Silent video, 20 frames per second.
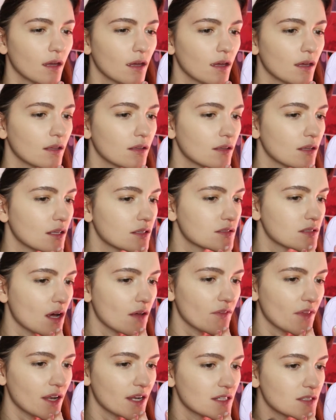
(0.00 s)
it's
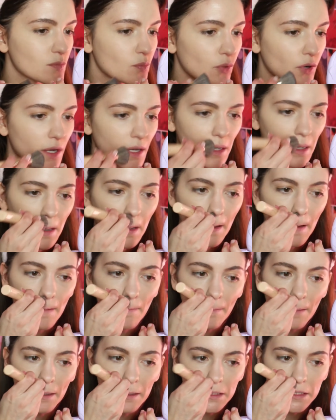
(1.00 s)
not that it's breaking
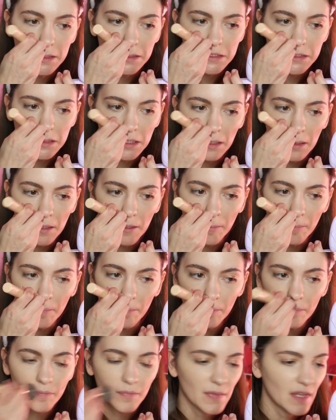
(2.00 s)
up, it just
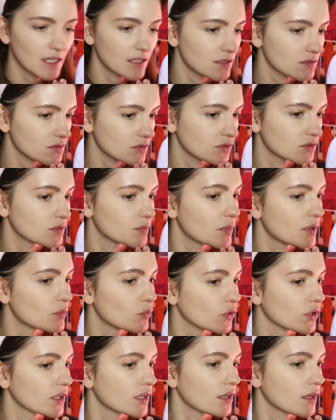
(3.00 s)
looks a bit
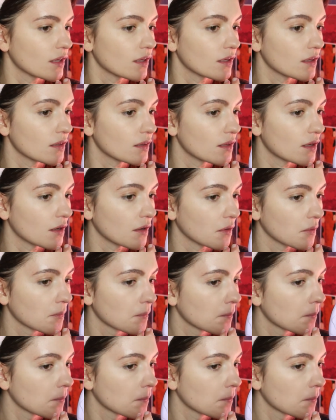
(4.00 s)
more cakey there.